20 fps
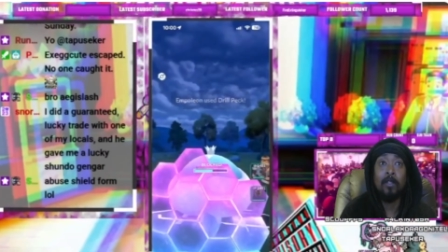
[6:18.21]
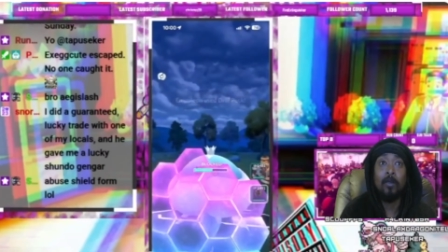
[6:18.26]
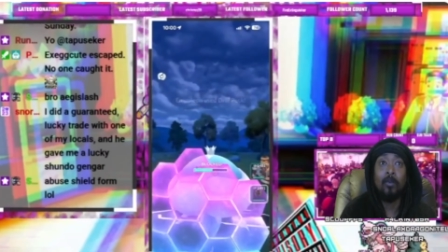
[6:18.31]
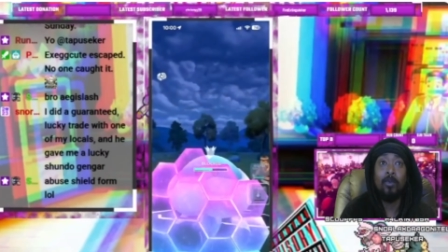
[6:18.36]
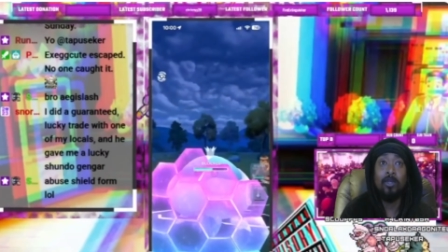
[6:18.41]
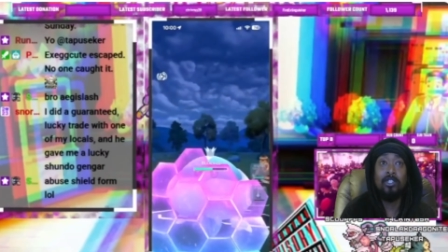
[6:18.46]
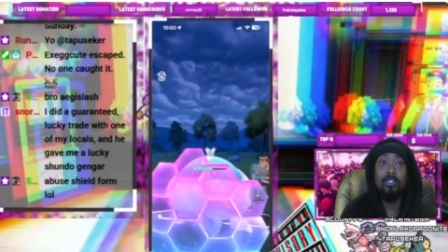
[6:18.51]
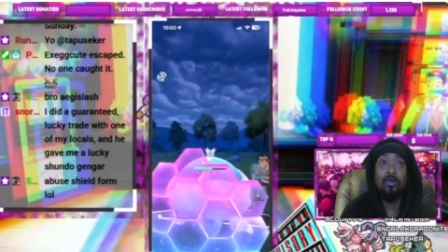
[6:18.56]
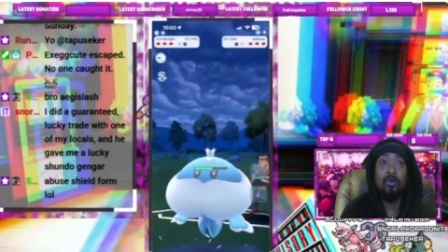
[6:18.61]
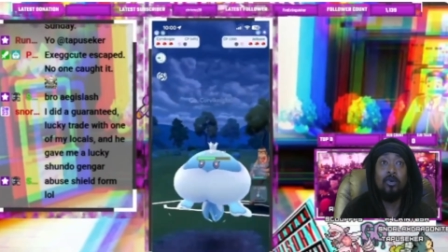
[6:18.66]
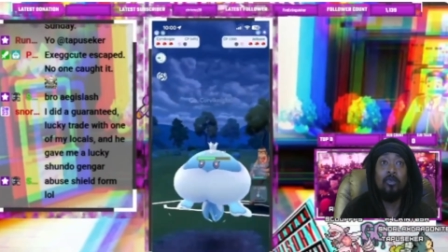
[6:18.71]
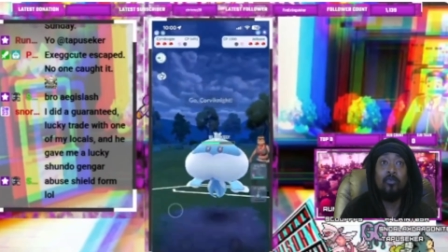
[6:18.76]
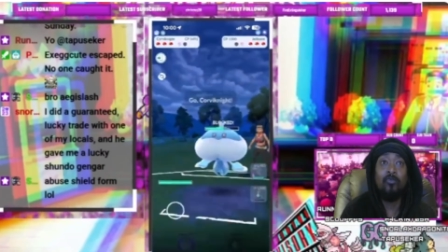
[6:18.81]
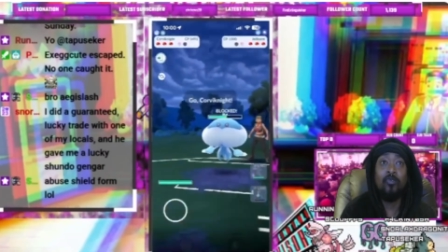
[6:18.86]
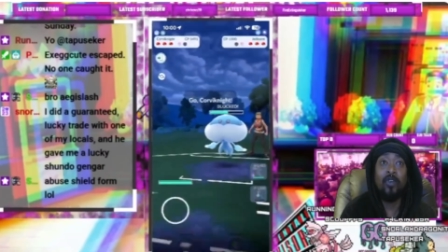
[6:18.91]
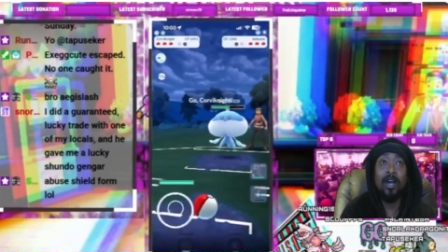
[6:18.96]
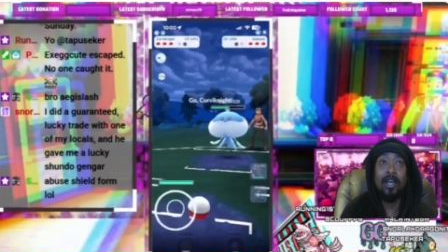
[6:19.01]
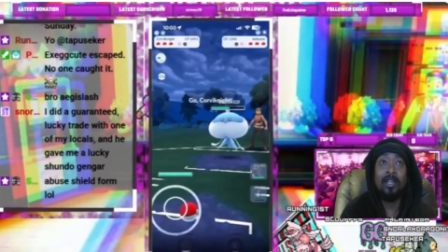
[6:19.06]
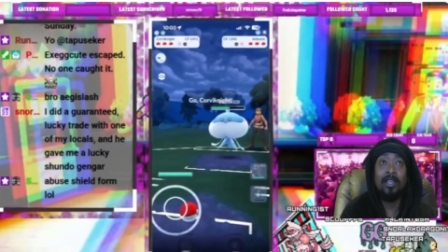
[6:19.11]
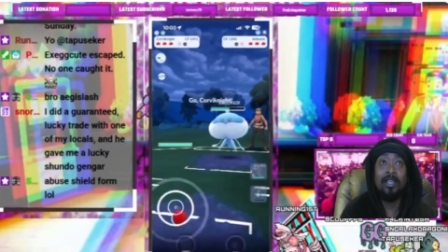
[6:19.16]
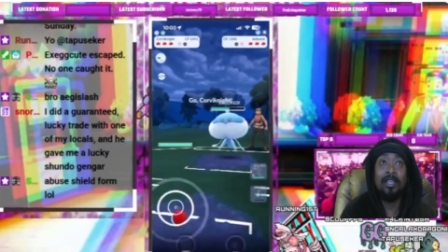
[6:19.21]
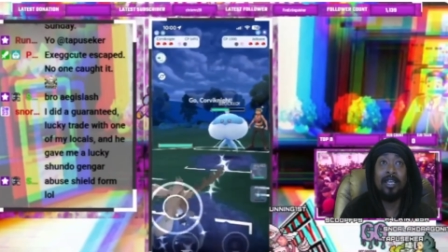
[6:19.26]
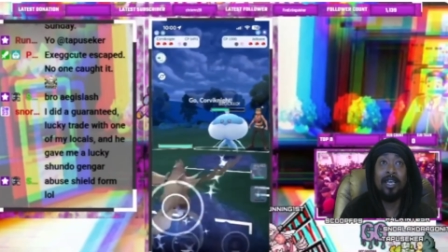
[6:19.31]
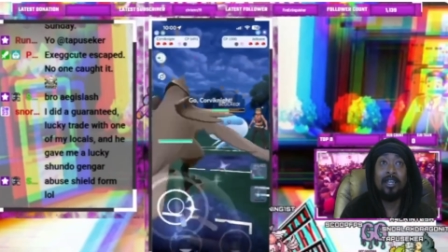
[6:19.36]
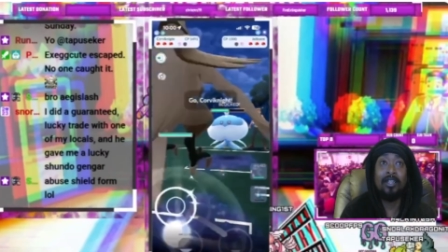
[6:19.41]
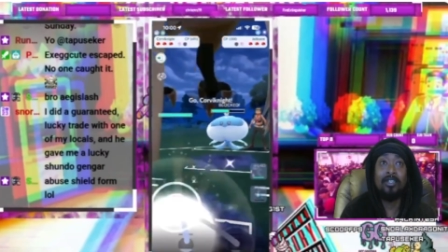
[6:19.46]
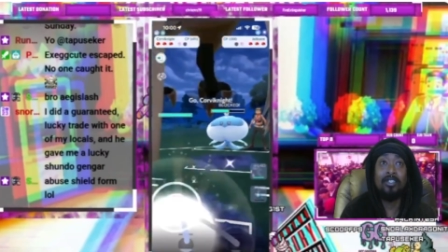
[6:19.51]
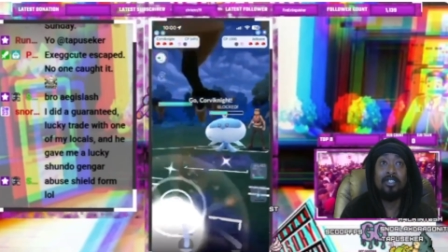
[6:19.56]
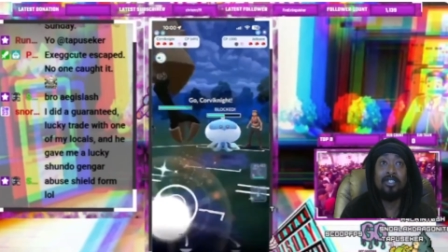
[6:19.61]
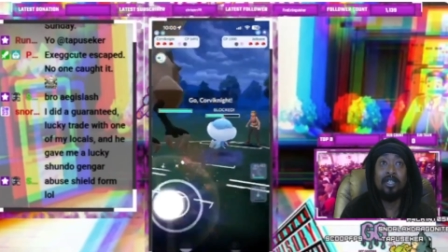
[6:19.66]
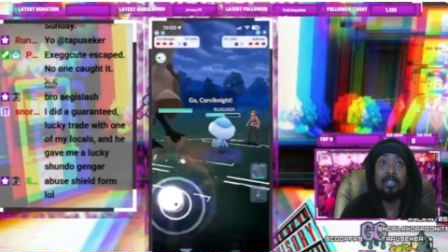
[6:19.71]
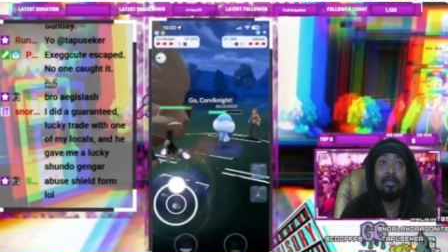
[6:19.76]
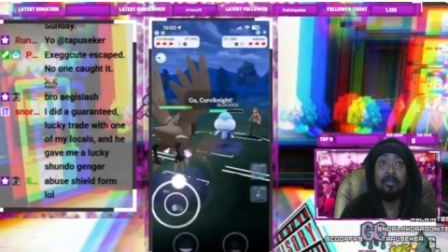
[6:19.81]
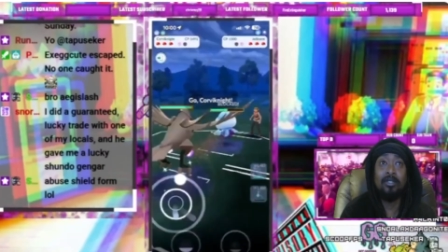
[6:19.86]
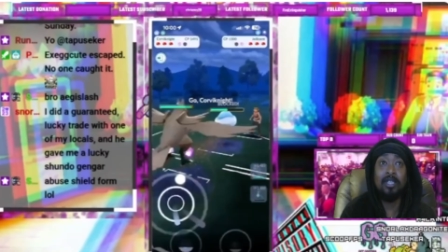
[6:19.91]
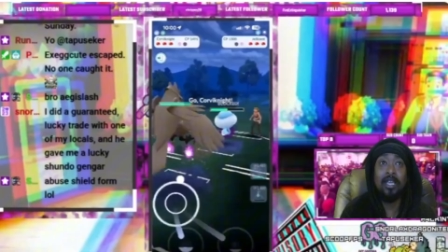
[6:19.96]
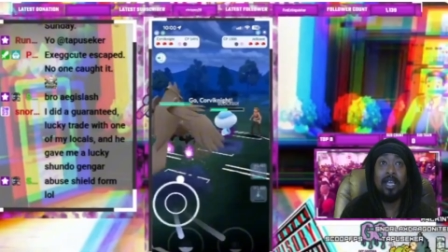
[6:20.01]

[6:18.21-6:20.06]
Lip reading: We do finally get a shield,